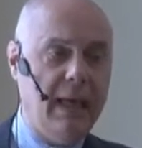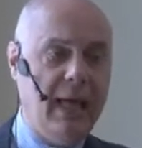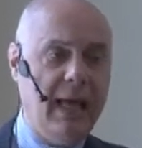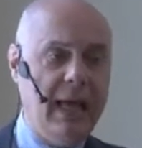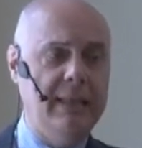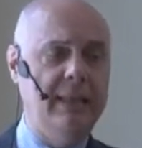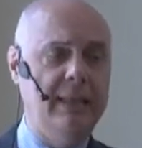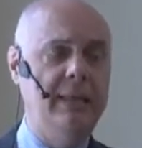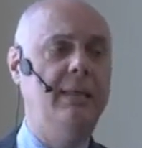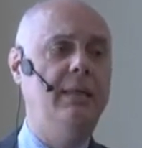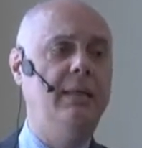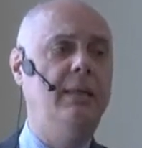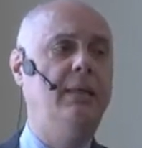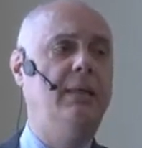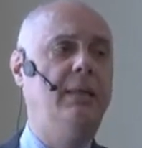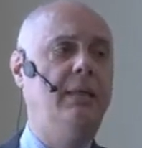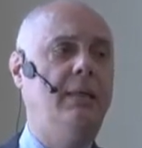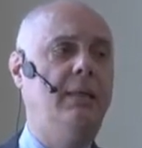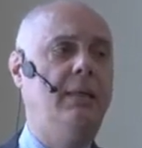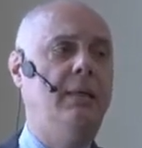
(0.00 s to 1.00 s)
and
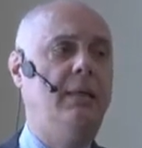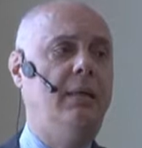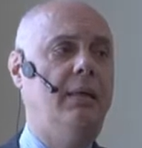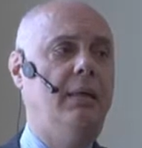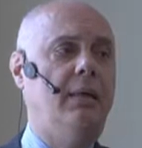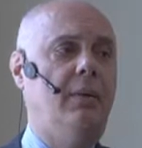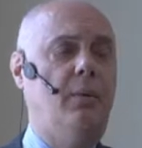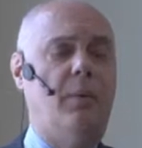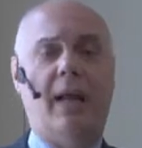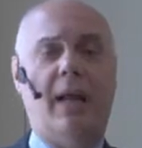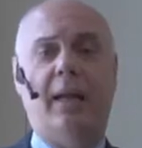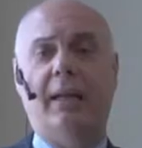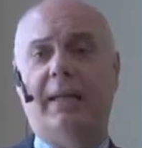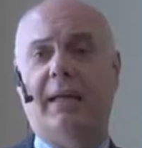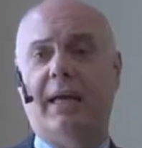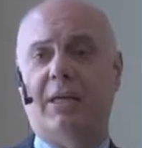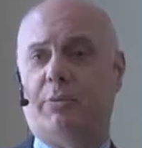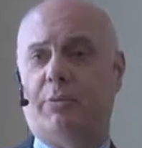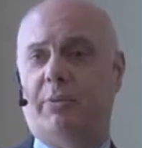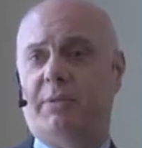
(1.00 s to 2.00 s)
run
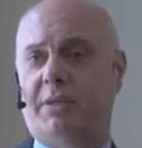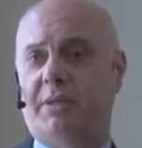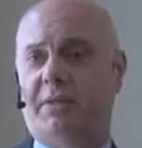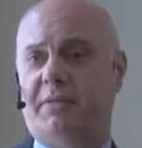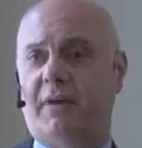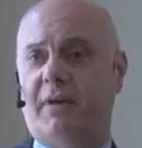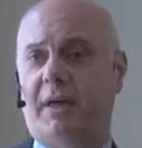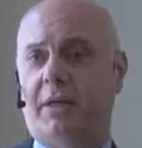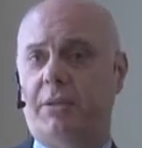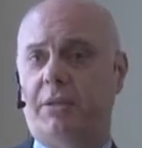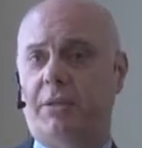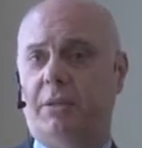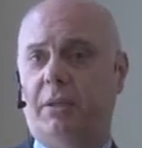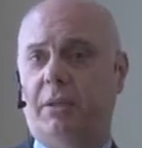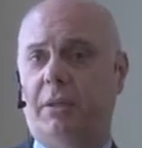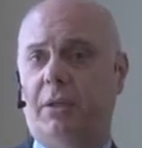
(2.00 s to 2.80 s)
customer satisfaction.